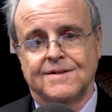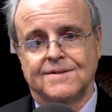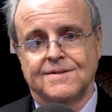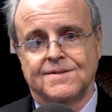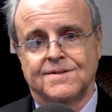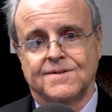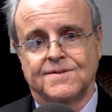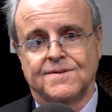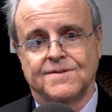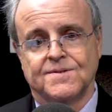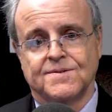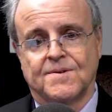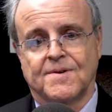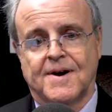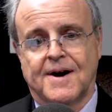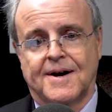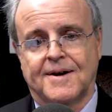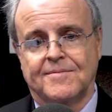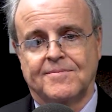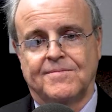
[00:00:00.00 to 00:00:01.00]
to
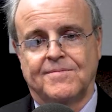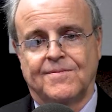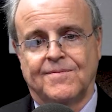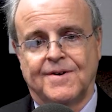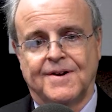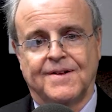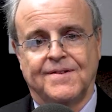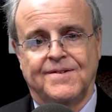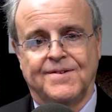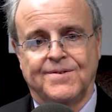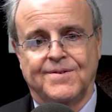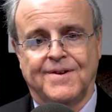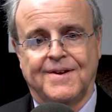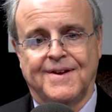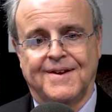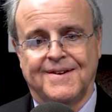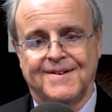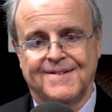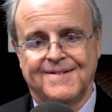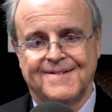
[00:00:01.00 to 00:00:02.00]
describe what a
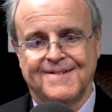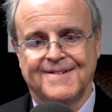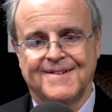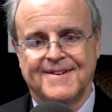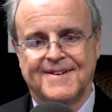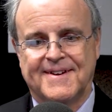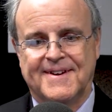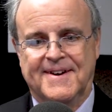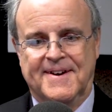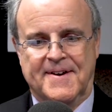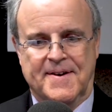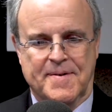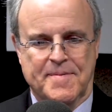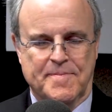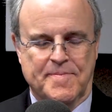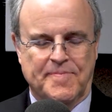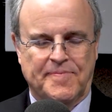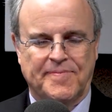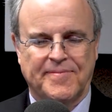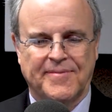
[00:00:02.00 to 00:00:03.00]
duty is.
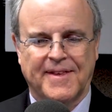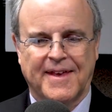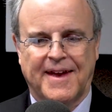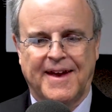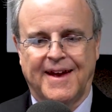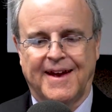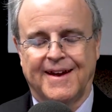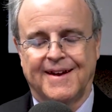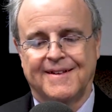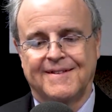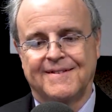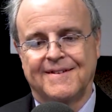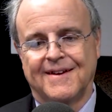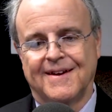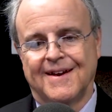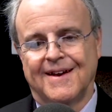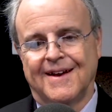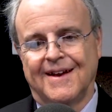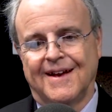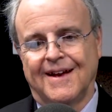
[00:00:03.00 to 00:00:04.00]
And
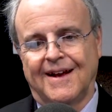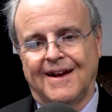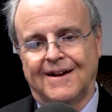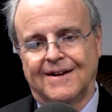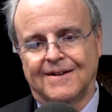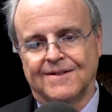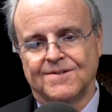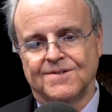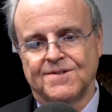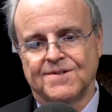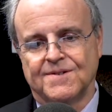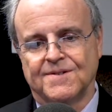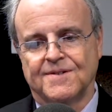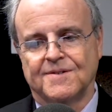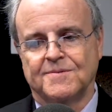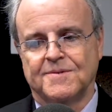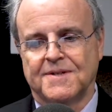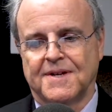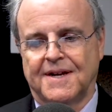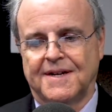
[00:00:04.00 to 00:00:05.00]
in other
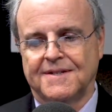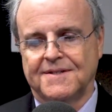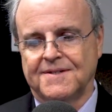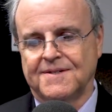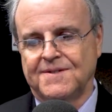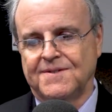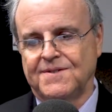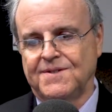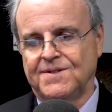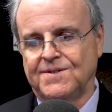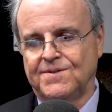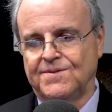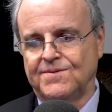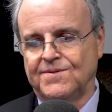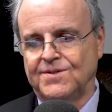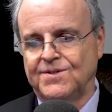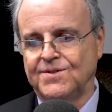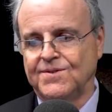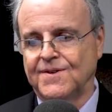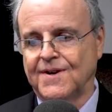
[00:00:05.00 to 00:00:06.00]
circumstances, you
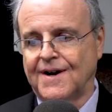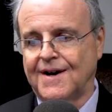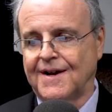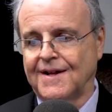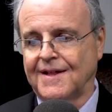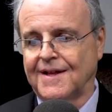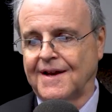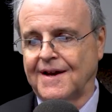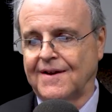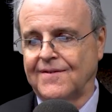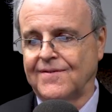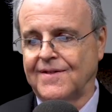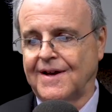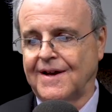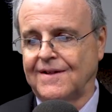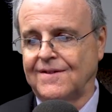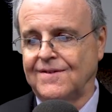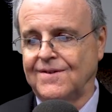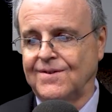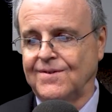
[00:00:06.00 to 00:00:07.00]
do not have
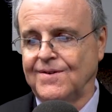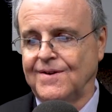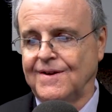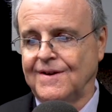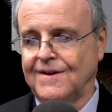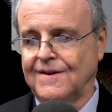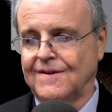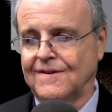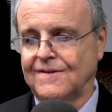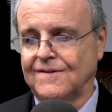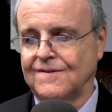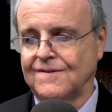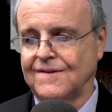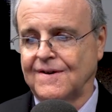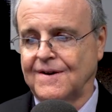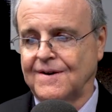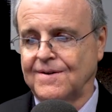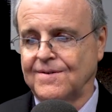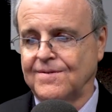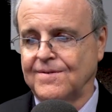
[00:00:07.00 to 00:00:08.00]
that duty.
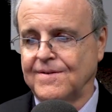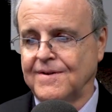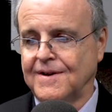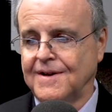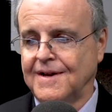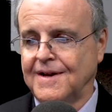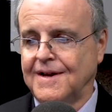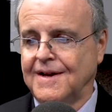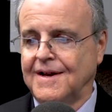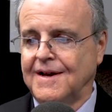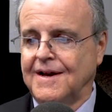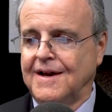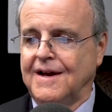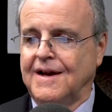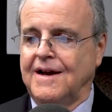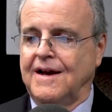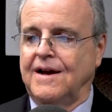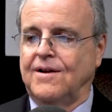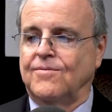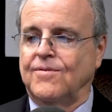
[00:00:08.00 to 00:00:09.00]
So,
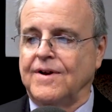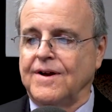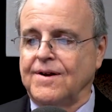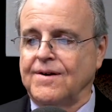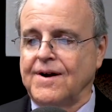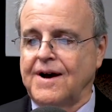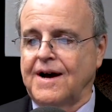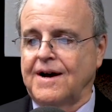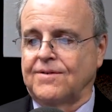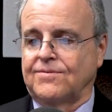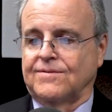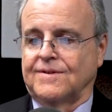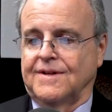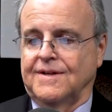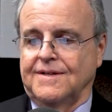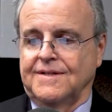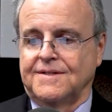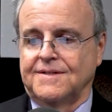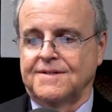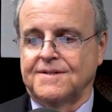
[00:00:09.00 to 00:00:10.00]
and what you're at
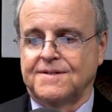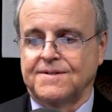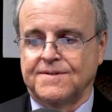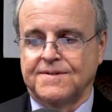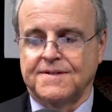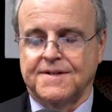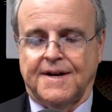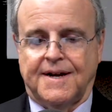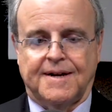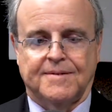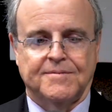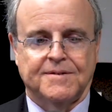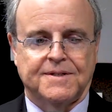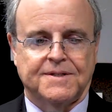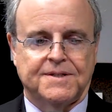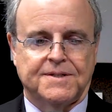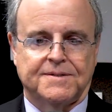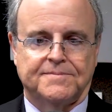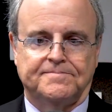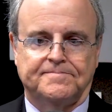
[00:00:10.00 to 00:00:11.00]
is to
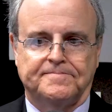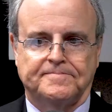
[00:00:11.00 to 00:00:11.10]
establish